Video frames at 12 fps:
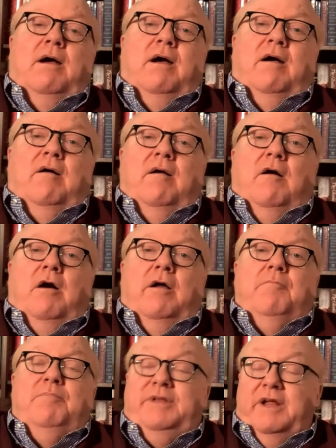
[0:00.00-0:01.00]
uh,
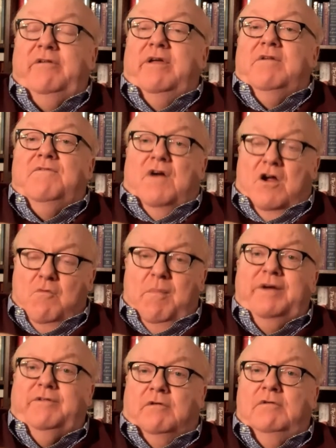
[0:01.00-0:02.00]
on particularly
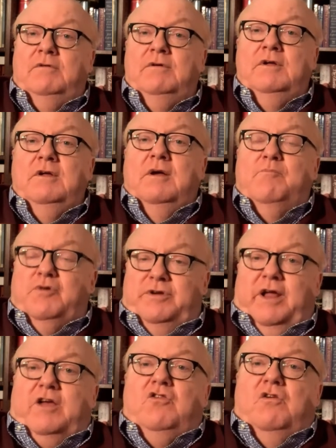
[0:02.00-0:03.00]
environmental
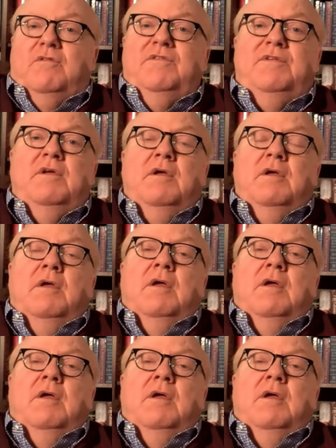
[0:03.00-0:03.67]
protections,